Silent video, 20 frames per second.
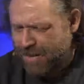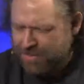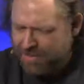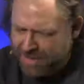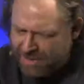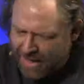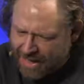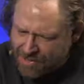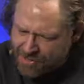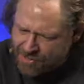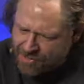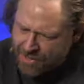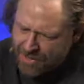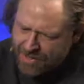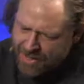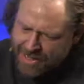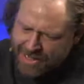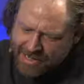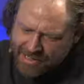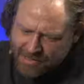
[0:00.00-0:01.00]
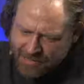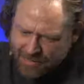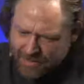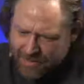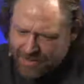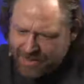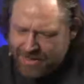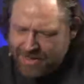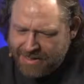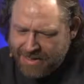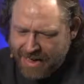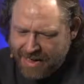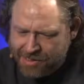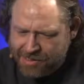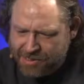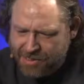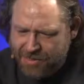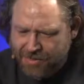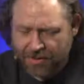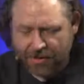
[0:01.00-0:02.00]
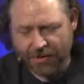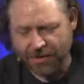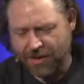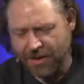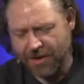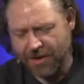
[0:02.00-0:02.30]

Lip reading: But that journey is one that takes you through. Look,